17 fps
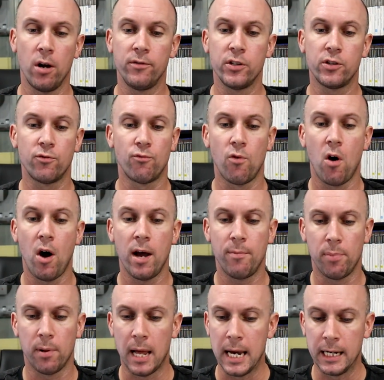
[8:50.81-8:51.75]
of just right
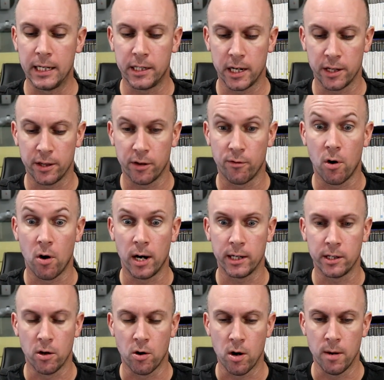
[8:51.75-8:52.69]
place at the right
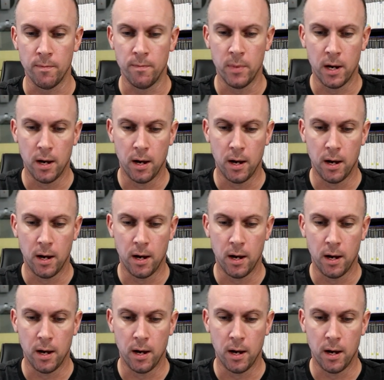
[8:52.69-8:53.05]
time.